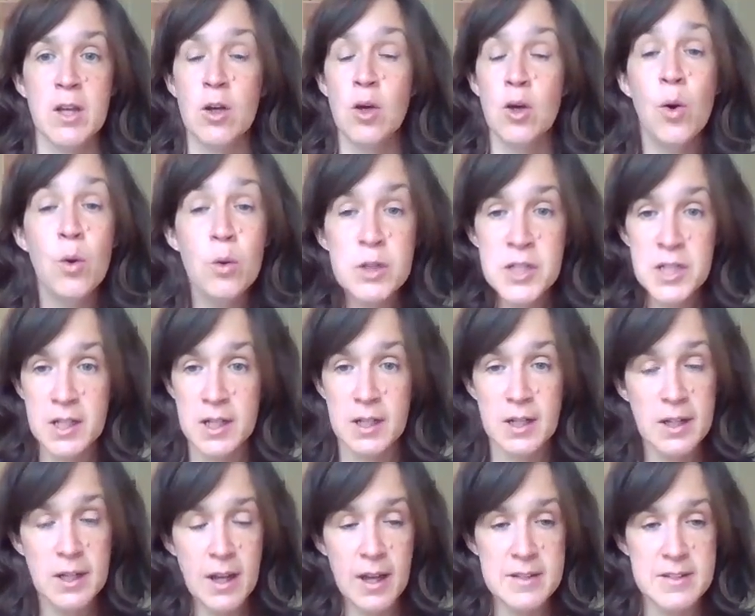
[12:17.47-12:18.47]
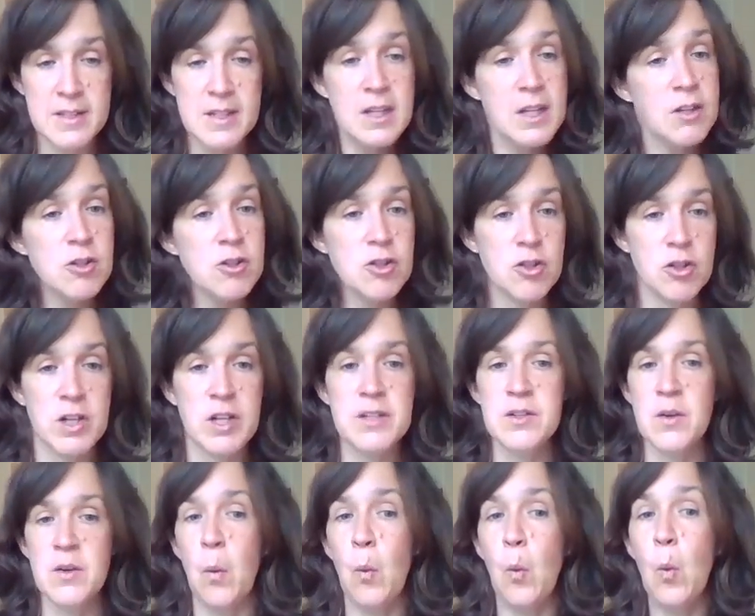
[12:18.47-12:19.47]
Coaching as an industry
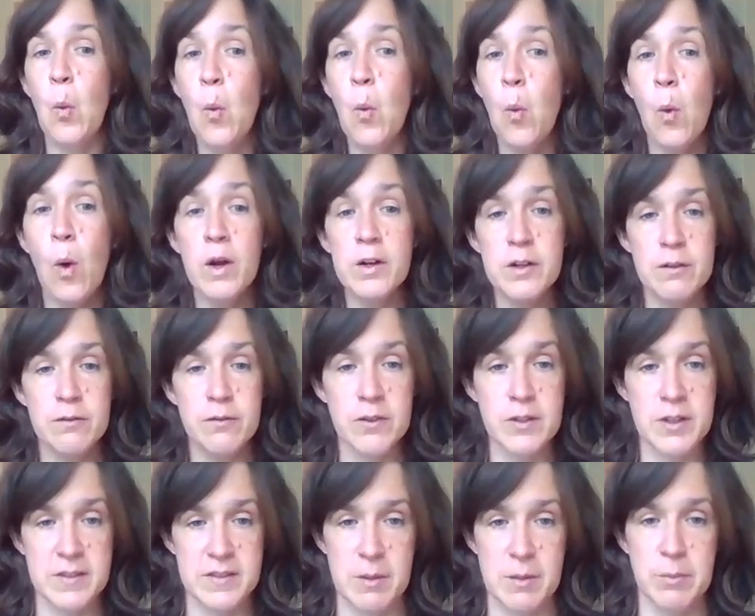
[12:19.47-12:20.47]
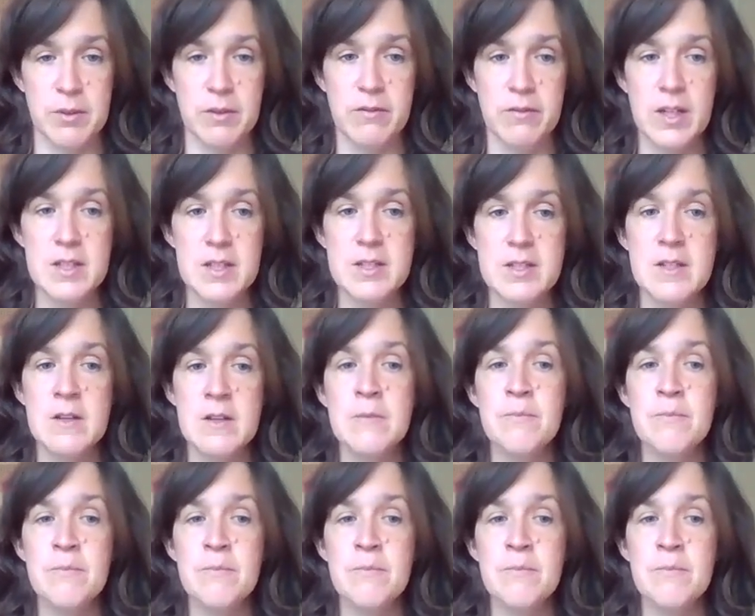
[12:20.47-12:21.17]
is a wonderful example of this.